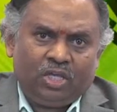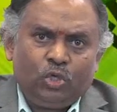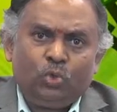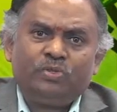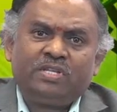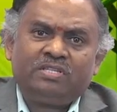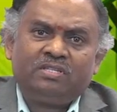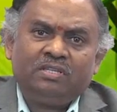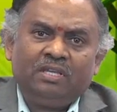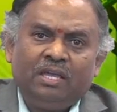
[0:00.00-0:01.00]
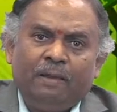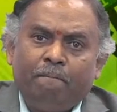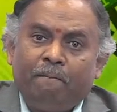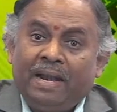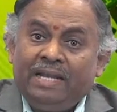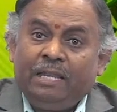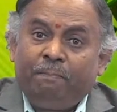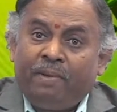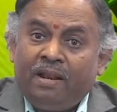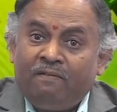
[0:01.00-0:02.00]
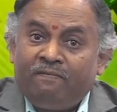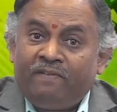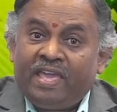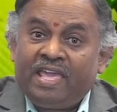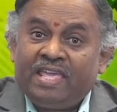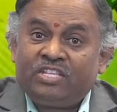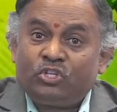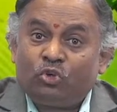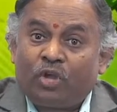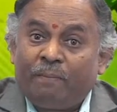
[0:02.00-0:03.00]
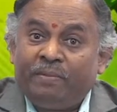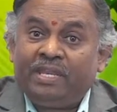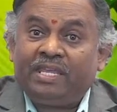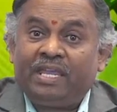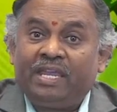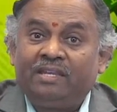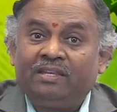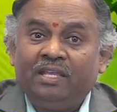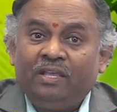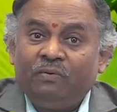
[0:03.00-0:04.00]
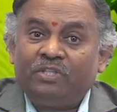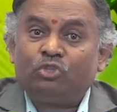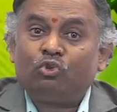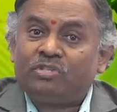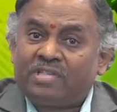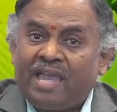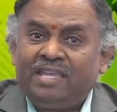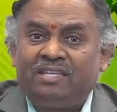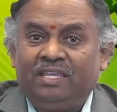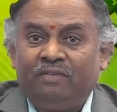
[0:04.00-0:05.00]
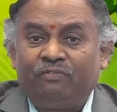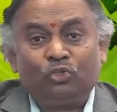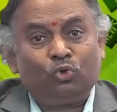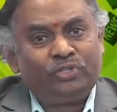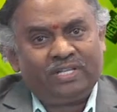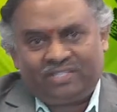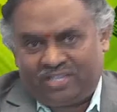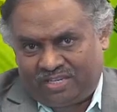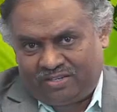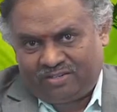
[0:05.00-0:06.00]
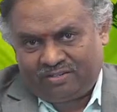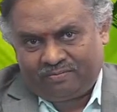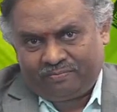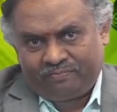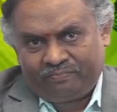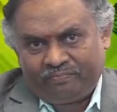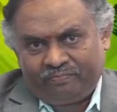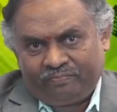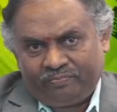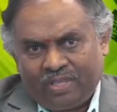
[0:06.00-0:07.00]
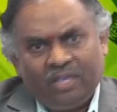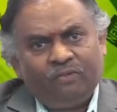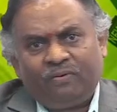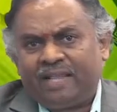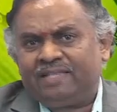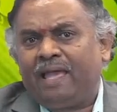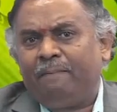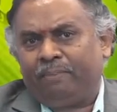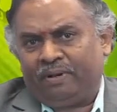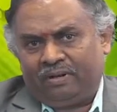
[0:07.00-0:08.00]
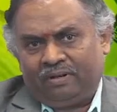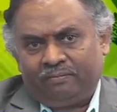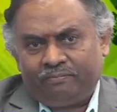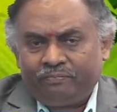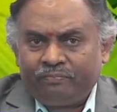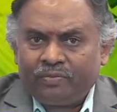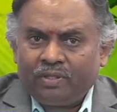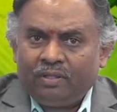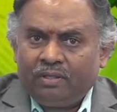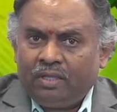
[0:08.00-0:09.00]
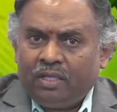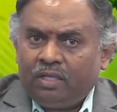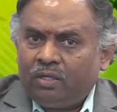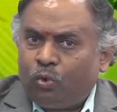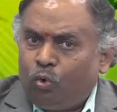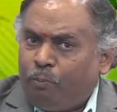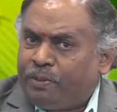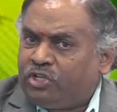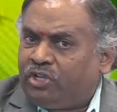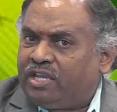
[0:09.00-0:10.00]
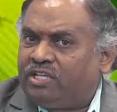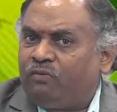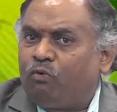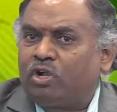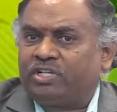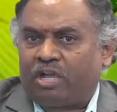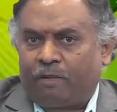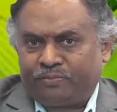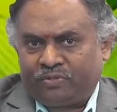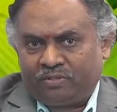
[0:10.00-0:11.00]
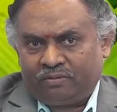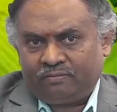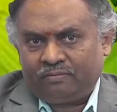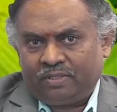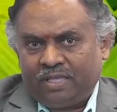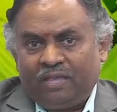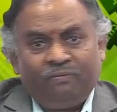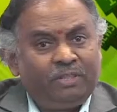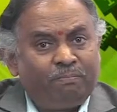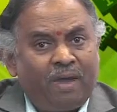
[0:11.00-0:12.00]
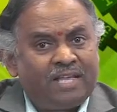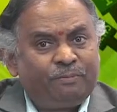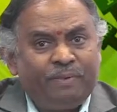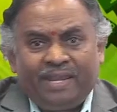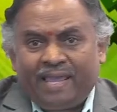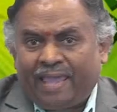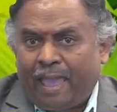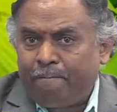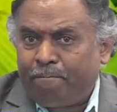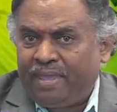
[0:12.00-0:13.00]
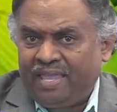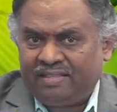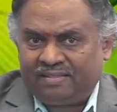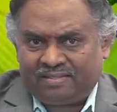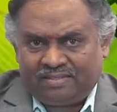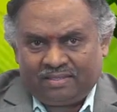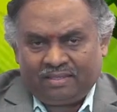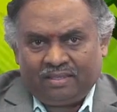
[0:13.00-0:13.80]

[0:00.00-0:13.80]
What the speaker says: uses multiple ways to communicate with the society for social change. For example, group education workshops with mass media campaigns